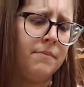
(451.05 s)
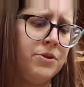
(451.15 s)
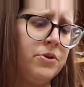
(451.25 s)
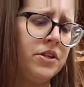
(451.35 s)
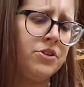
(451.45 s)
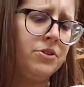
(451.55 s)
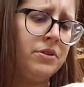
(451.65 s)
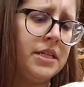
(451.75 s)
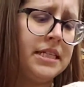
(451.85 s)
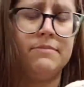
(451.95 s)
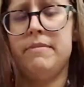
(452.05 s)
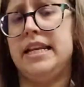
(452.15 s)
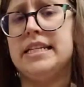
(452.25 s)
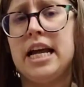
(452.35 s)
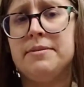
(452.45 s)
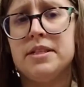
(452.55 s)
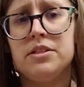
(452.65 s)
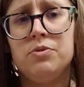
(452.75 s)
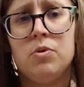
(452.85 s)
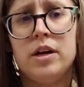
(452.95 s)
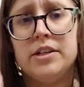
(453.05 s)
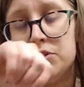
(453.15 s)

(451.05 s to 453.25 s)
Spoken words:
You can do this as many times as you want,